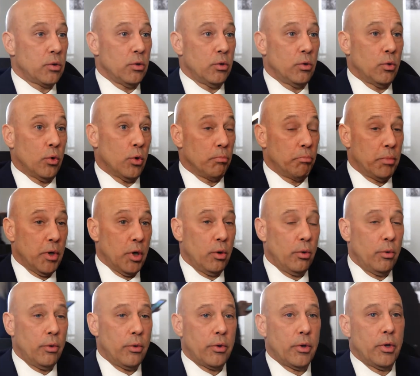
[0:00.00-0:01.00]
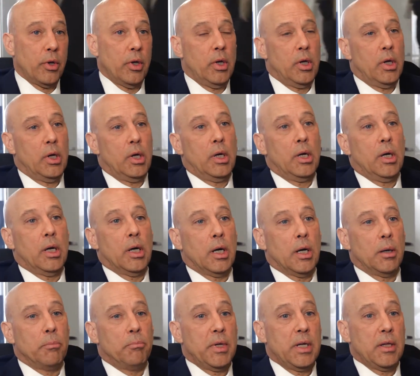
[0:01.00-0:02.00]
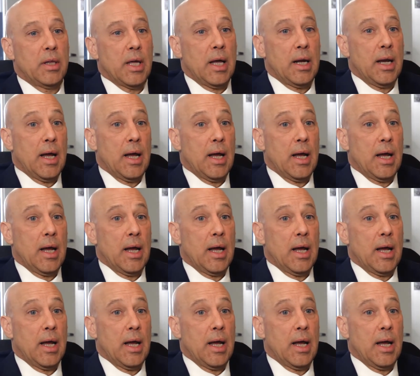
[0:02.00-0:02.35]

or both, be that